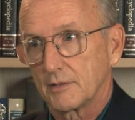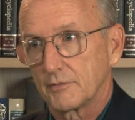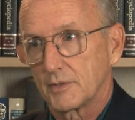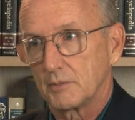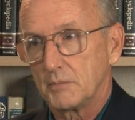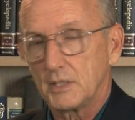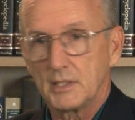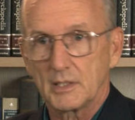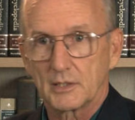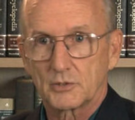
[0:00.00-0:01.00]
of the
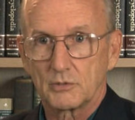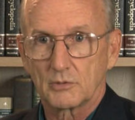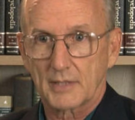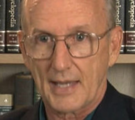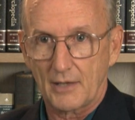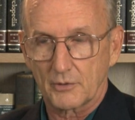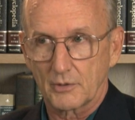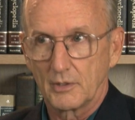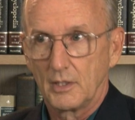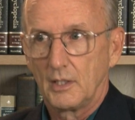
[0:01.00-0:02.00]
media to counter.